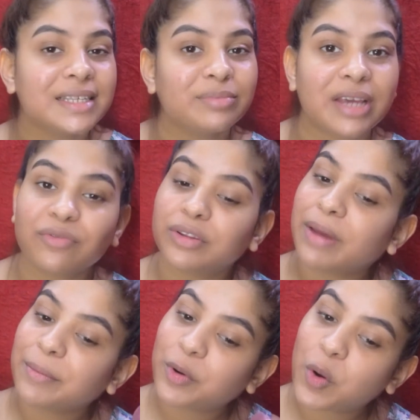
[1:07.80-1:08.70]
I'm done with
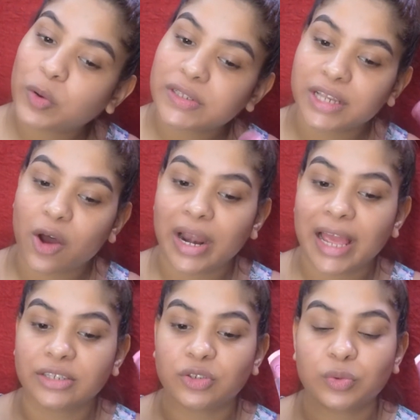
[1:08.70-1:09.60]
my brows, now I'll
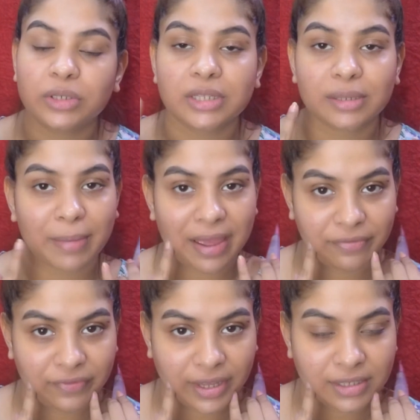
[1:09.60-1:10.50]
head towards my
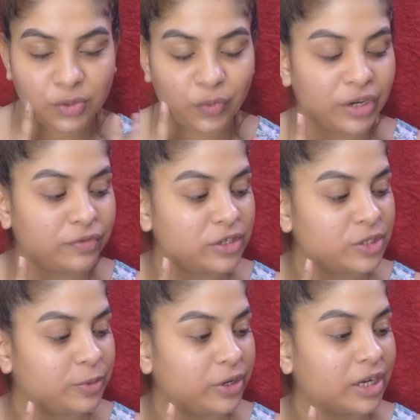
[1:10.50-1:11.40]
face. The very
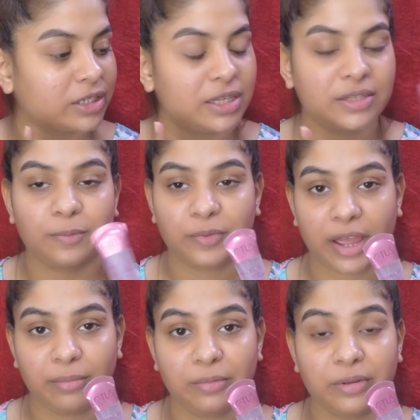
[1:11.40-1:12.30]
first product is a
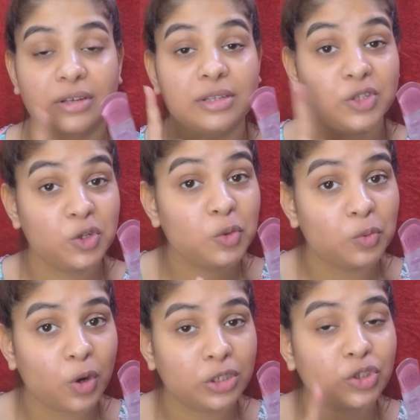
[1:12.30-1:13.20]
primer because you
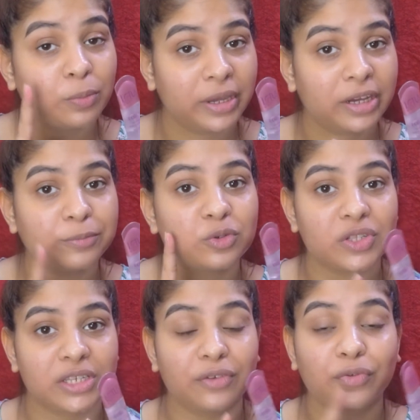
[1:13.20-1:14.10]
want your makeup to
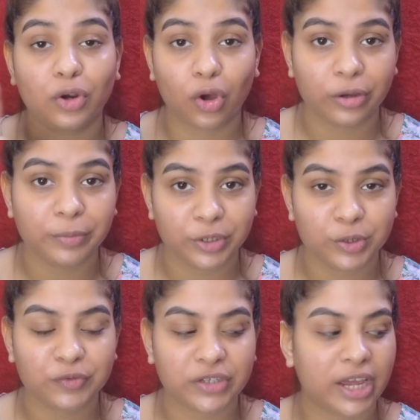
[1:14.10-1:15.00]
stay for a longer period
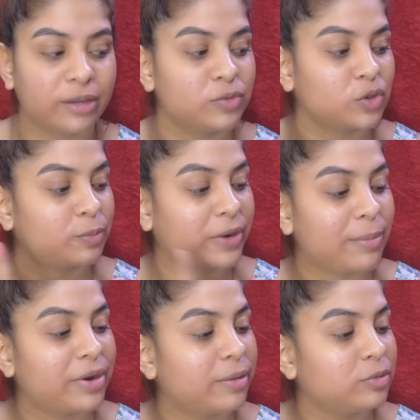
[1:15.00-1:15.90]
of time. So the
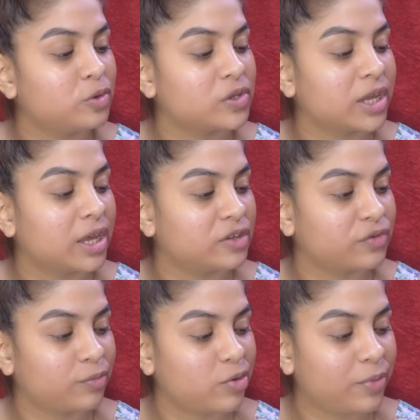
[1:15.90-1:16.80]
primer I'm using is
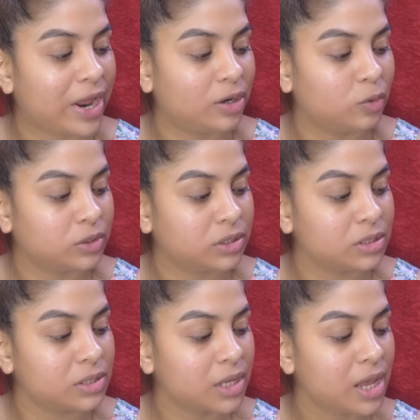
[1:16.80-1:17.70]
from the brand
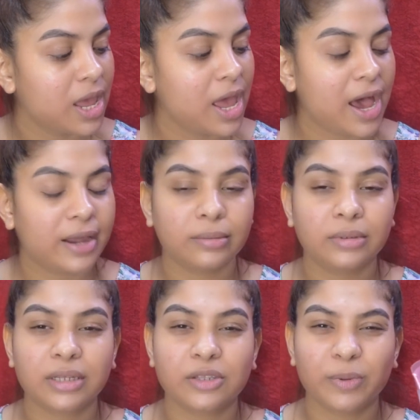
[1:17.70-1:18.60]
Lotus,
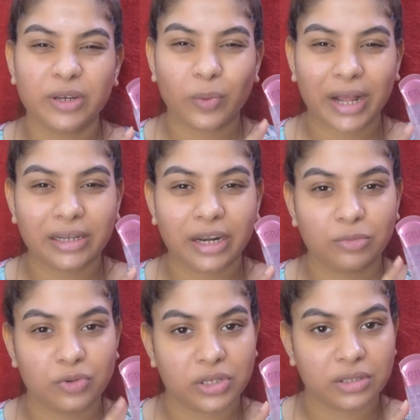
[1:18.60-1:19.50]
and it's been a while that I'm
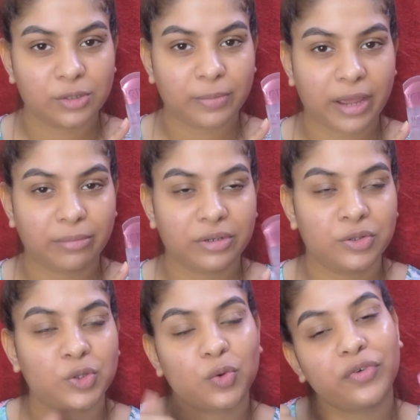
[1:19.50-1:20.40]
using this primer
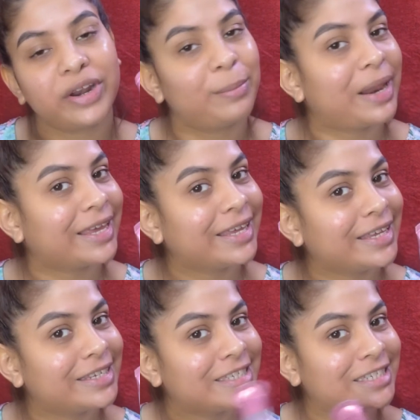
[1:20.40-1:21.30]
and so far I'm liking
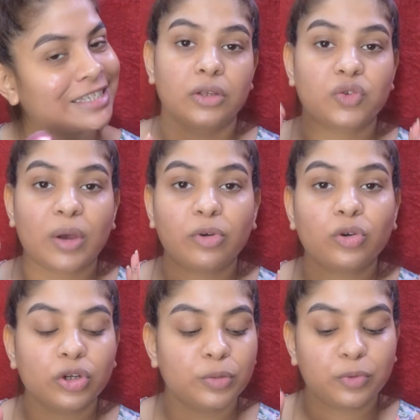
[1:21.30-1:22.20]
it. So I'm not
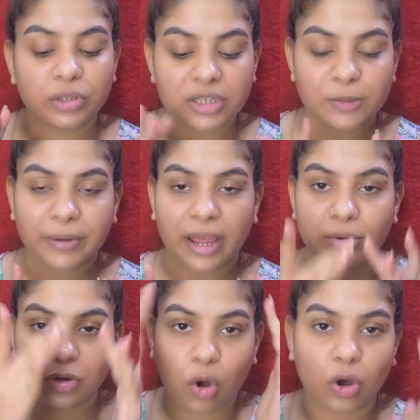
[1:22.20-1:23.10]
going to put this
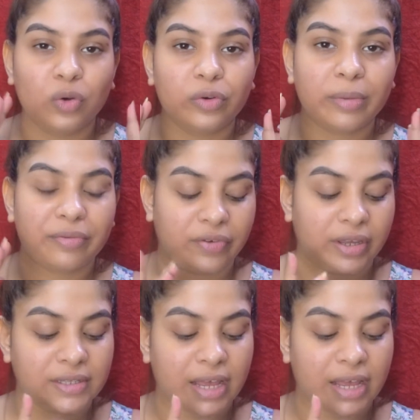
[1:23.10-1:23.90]
primer all over my face.